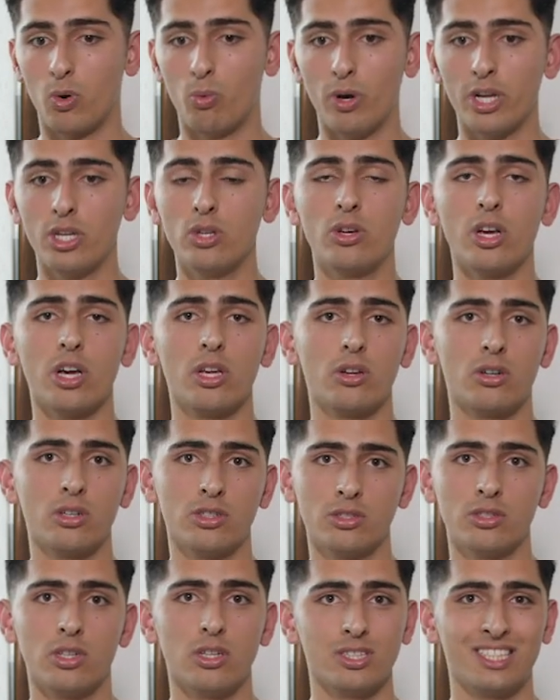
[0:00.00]
when you get your
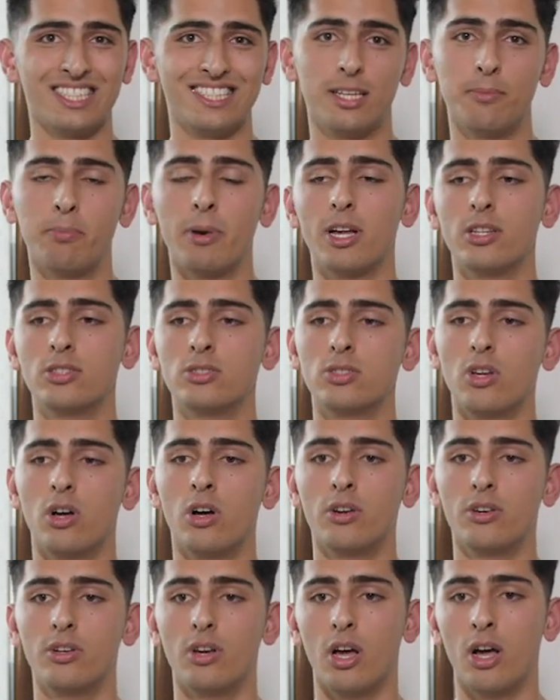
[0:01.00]
results depends
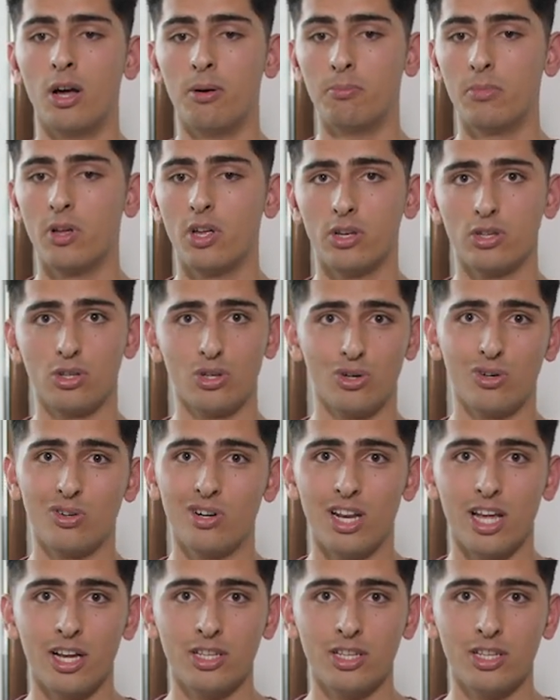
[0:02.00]
on your own